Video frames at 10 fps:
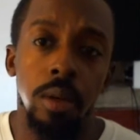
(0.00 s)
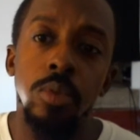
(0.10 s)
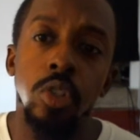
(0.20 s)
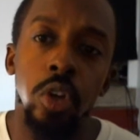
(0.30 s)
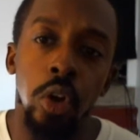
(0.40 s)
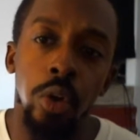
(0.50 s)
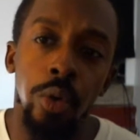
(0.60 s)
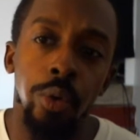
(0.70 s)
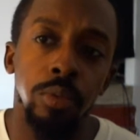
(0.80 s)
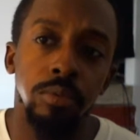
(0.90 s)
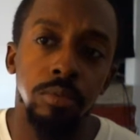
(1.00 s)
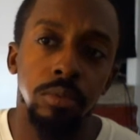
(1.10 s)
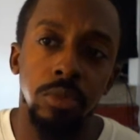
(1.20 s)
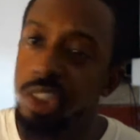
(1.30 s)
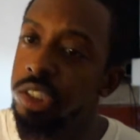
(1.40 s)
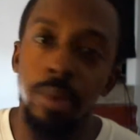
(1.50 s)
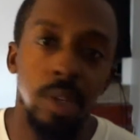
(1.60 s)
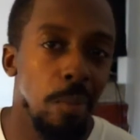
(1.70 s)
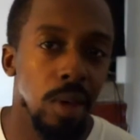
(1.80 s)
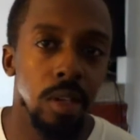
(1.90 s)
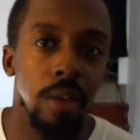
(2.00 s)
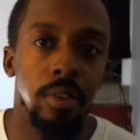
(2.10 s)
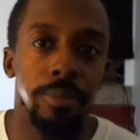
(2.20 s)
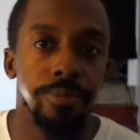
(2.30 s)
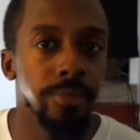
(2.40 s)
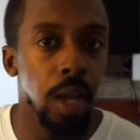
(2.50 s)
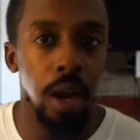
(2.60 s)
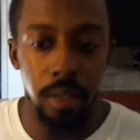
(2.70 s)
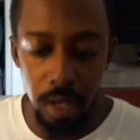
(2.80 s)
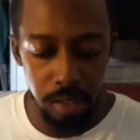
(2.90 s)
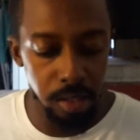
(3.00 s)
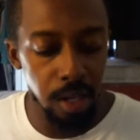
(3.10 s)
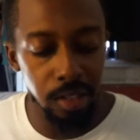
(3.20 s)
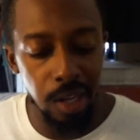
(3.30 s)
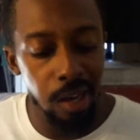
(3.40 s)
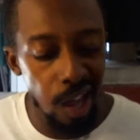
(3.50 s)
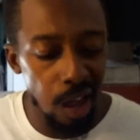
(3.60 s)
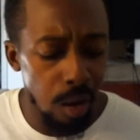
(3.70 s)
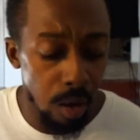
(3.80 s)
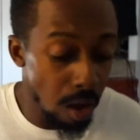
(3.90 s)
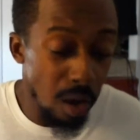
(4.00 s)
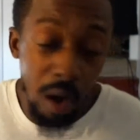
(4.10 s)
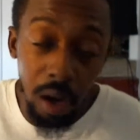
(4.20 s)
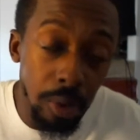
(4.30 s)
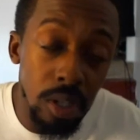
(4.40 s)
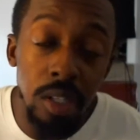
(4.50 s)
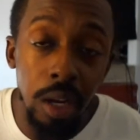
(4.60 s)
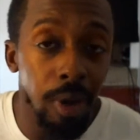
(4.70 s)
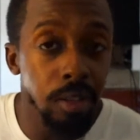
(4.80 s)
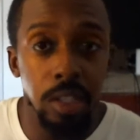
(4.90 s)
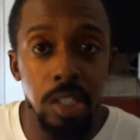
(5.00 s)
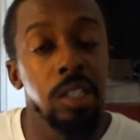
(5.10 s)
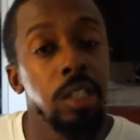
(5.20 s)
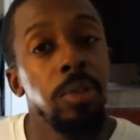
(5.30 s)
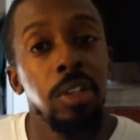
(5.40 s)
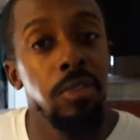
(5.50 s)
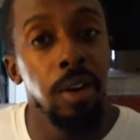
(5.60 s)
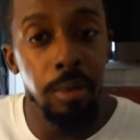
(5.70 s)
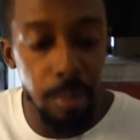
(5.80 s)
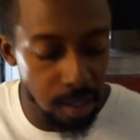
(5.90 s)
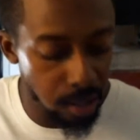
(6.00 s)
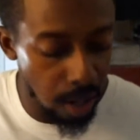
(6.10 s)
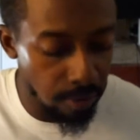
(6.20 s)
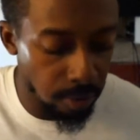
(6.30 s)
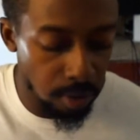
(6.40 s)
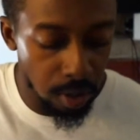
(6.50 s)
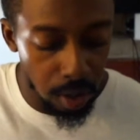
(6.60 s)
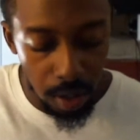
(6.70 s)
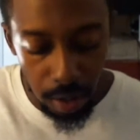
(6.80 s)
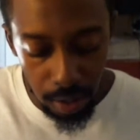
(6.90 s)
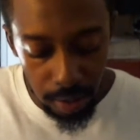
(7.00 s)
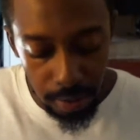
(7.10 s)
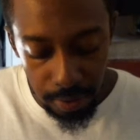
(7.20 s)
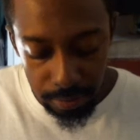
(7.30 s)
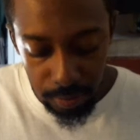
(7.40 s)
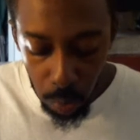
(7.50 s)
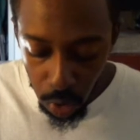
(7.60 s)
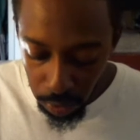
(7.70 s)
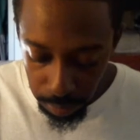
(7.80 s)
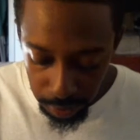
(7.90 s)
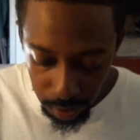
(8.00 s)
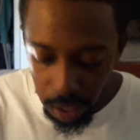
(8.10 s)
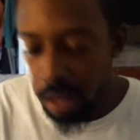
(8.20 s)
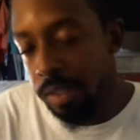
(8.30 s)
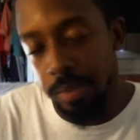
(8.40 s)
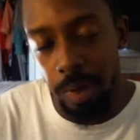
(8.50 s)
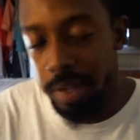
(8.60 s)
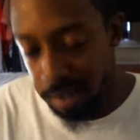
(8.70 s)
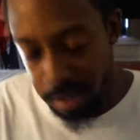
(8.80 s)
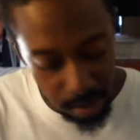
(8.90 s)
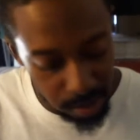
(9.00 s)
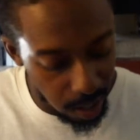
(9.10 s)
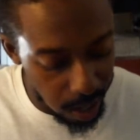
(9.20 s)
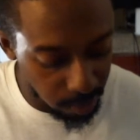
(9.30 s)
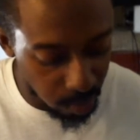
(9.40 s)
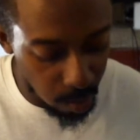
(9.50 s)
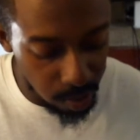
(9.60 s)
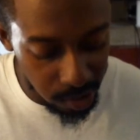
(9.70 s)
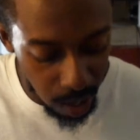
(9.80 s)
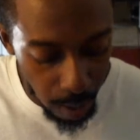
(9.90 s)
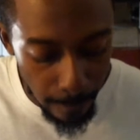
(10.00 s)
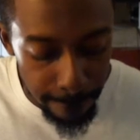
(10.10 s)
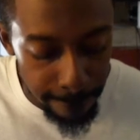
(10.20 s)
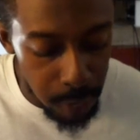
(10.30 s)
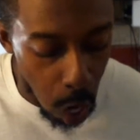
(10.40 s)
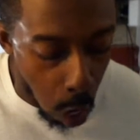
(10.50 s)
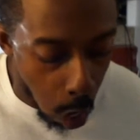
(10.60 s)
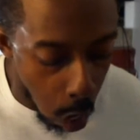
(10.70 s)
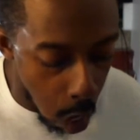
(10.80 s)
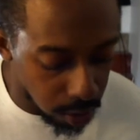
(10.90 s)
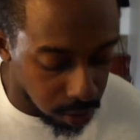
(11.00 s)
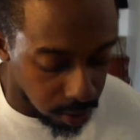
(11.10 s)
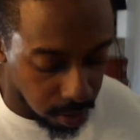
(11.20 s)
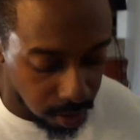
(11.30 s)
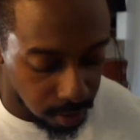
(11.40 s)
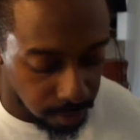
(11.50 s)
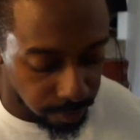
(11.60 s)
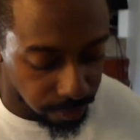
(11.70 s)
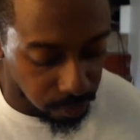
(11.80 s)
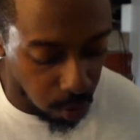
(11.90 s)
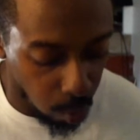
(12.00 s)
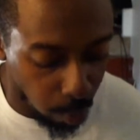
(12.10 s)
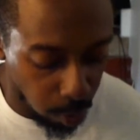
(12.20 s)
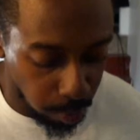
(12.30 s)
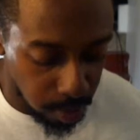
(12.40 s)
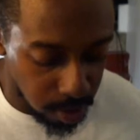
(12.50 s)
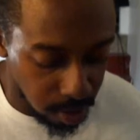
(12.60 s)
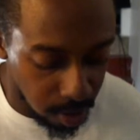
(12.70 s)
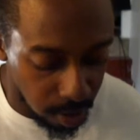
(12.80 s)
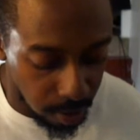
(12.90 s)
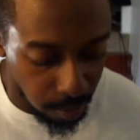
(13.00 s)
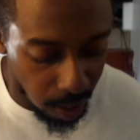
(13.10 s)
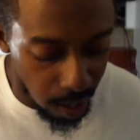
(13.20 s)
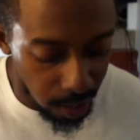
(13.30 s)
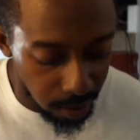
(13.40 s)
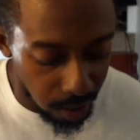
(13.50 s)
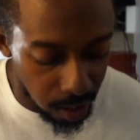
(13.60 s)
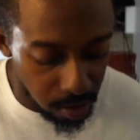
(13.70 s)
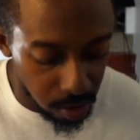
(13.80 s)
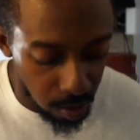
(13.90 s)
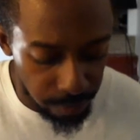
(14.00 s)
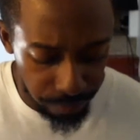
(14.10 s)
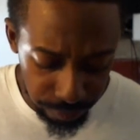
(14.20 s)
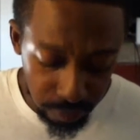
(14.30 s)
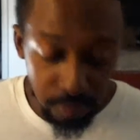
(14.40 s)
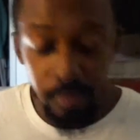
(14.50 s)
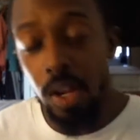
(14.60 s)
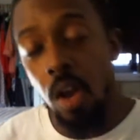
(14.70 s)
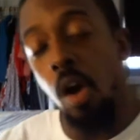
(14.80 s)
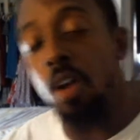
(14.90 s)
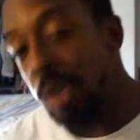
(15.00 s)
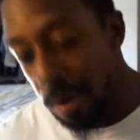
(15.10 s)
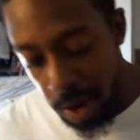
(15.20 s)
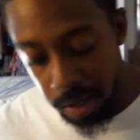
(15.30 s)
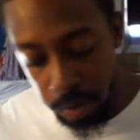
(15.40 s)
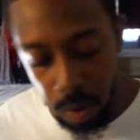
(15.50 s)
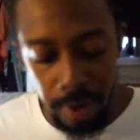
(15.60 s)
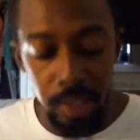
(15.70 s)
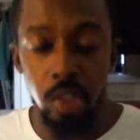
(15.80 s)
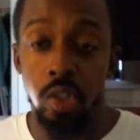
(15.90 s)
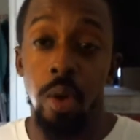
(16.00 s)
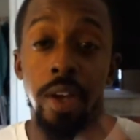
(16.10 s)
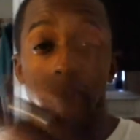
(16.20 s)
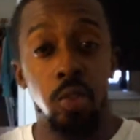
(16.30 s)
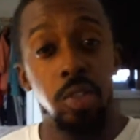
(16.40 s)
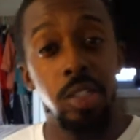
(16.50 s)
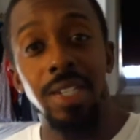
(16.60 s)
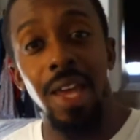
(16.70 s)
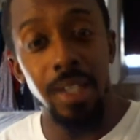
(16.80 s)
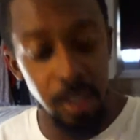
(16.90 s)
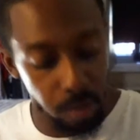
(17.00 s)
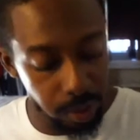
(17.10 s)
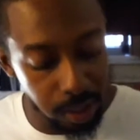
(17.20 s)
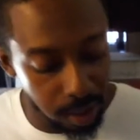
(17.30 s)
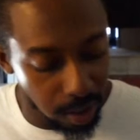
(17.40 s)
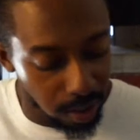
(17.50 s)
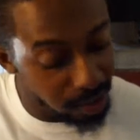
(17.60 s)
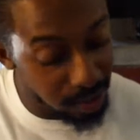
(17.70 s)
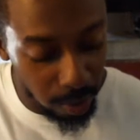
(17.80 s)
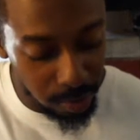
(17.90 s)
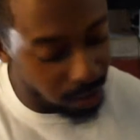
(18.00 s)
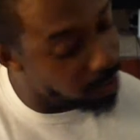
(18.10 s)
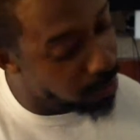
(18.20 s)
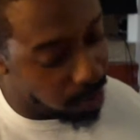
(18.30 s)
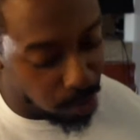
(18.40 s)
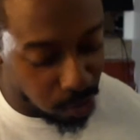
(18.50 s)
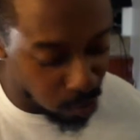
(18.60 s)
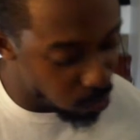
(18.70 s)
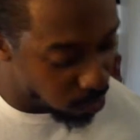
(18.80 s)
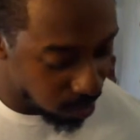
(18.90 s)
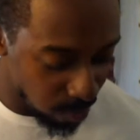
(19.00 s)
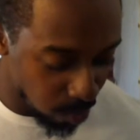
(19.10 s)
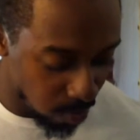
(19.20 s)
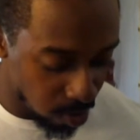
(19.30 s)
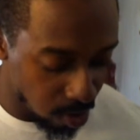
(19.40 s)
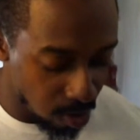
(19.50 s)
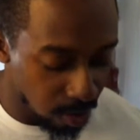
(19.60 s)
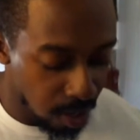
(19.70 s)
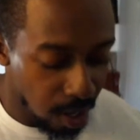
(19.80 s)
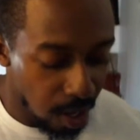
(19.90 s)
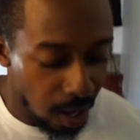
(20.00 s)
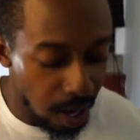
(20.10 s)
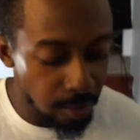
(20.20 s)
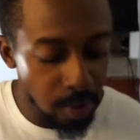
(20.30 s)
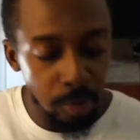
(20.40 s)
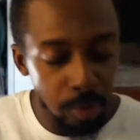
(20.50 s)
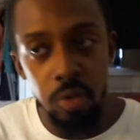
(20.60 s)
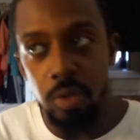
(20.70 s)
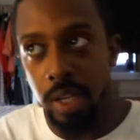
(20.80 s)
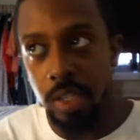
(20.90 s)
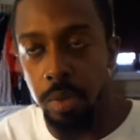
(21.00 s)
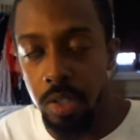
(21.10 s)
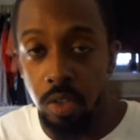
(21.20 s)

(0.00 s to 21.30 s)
So just give me your best effort. All right, that's kind of how all I'm going to say about that. Just give me your very best effort, and we'll go from there. And I'll explain things after once I'm back. The whole purpose behind that. So also, I might as well mention. So as you'll see next week, because that was item number 2. See, I'm moving along. Item number 2 next week.